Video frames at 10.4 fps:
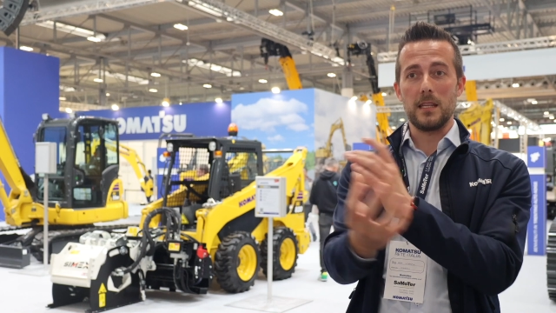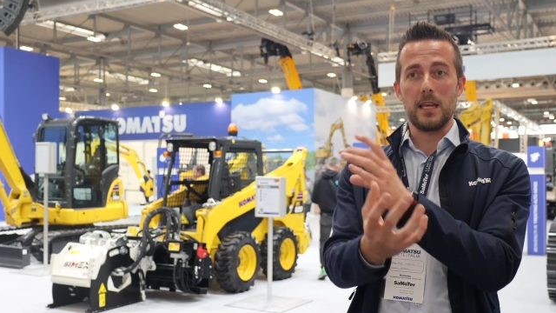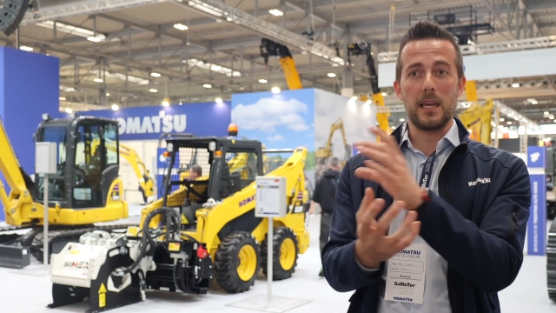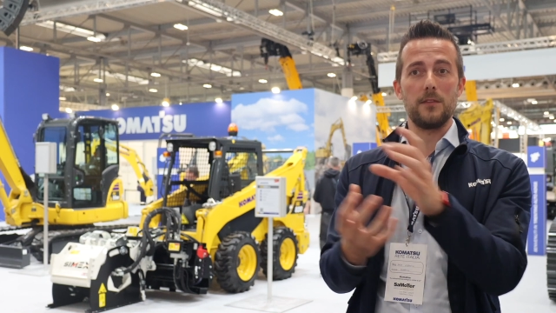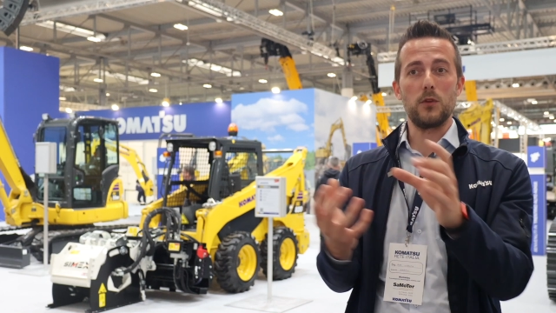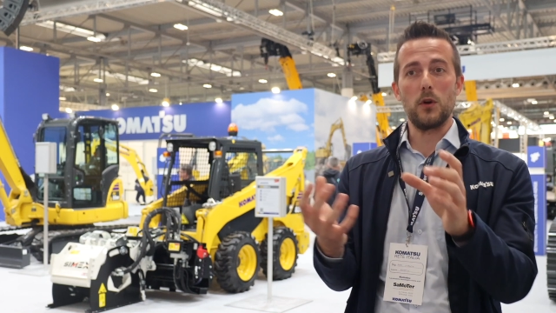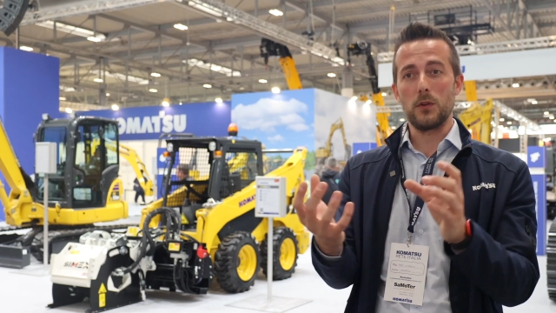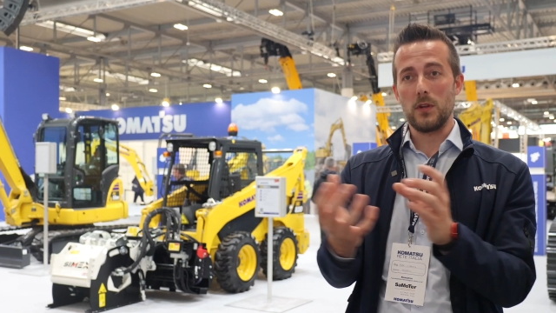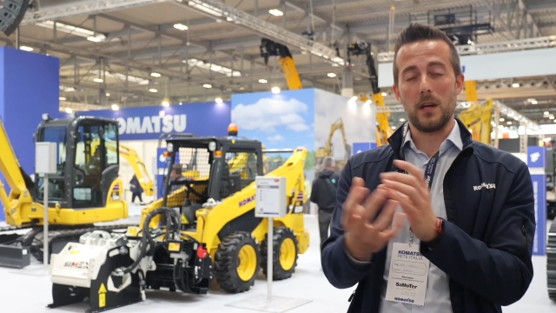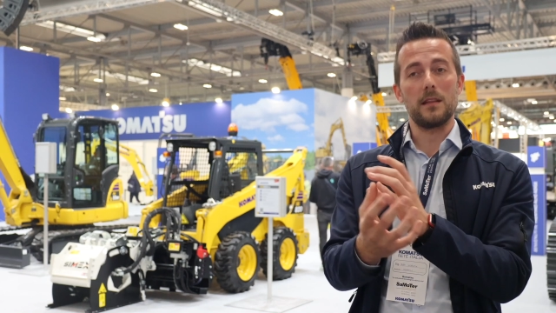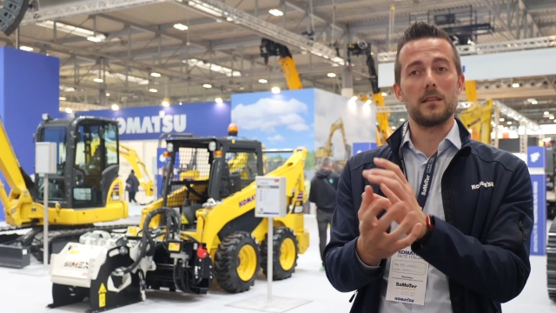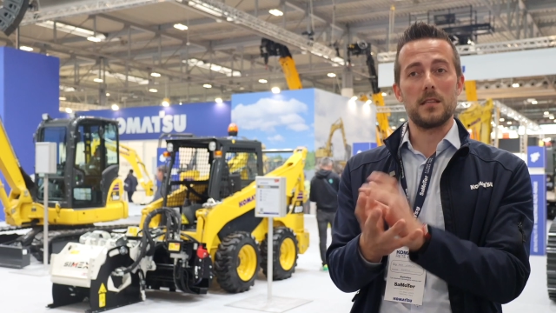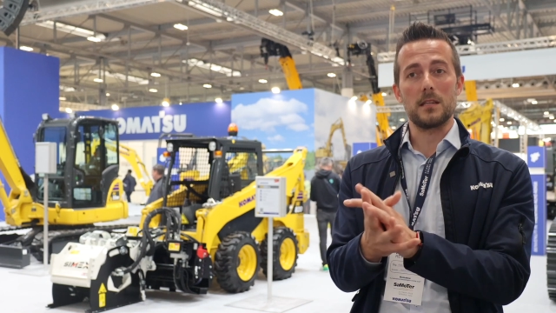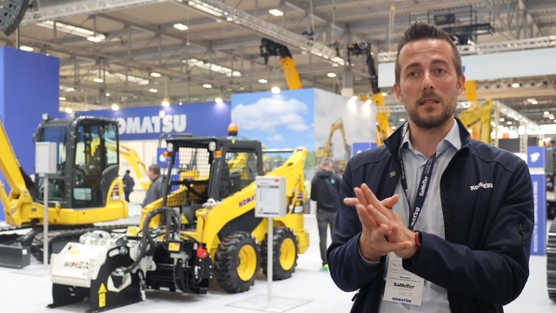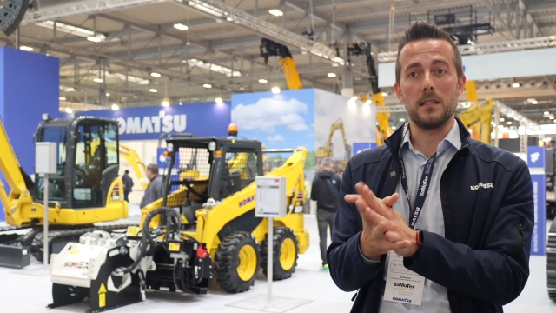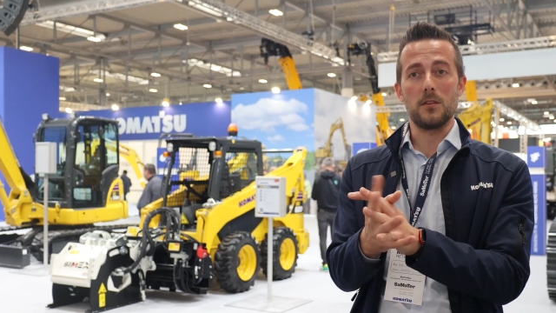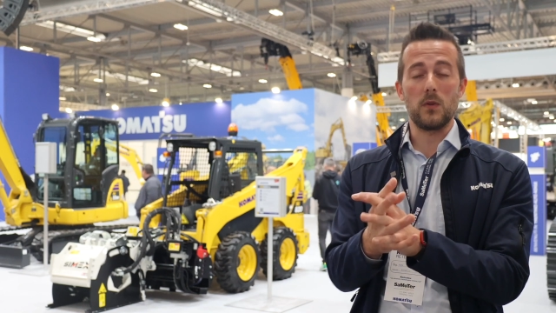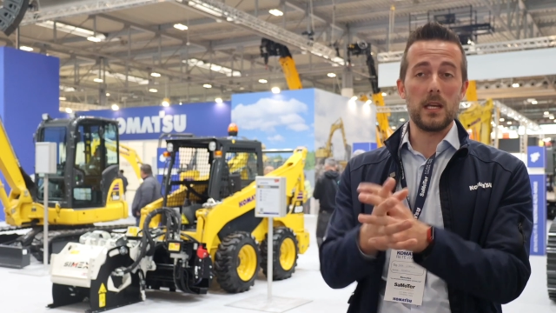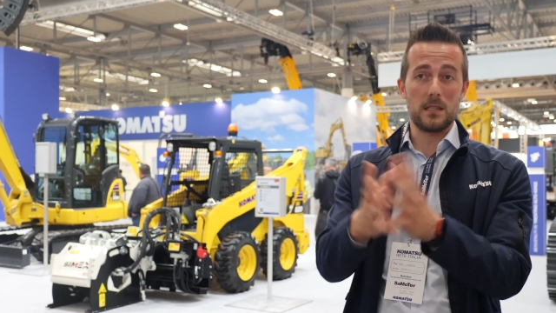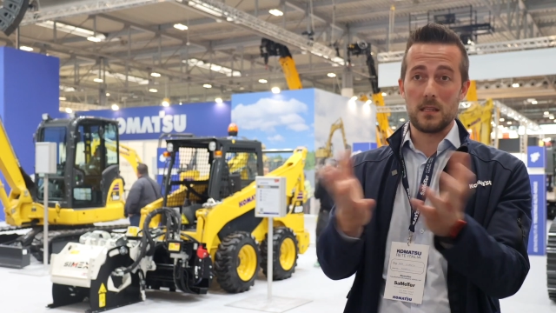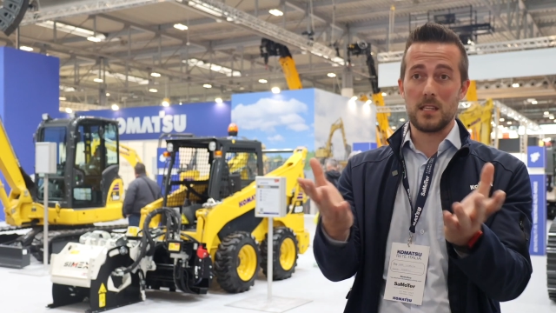and they can turn 360
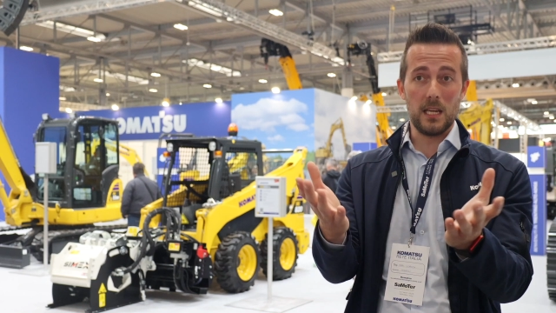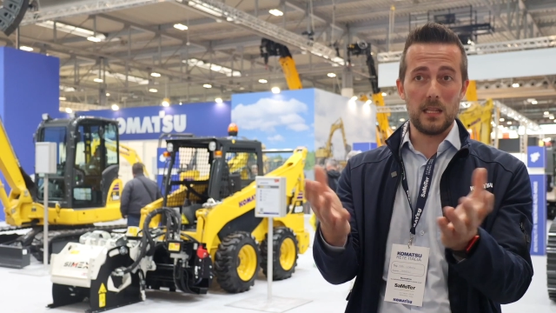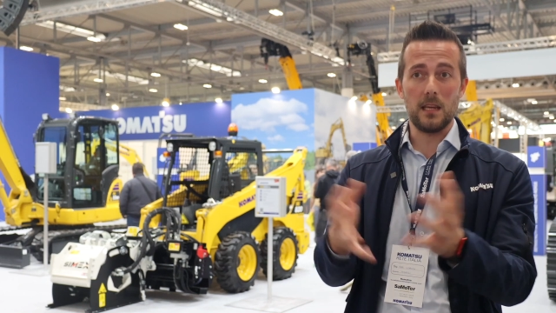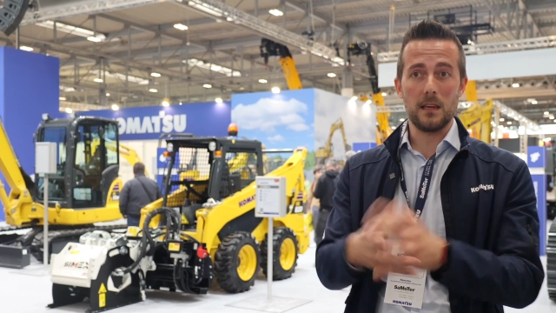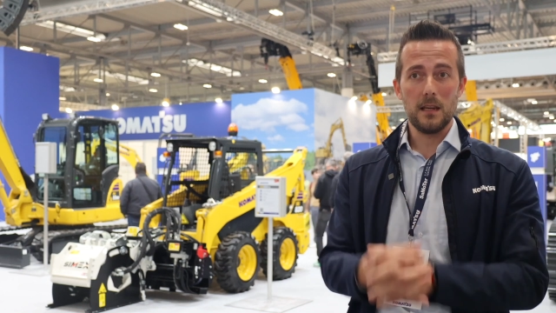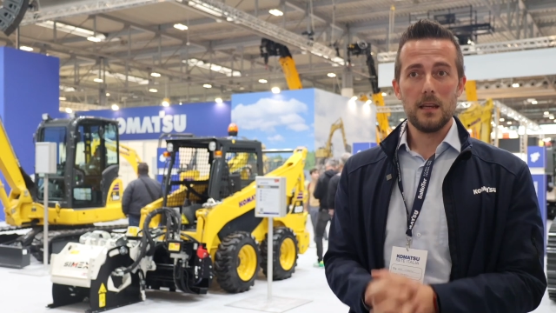degrees, skidding.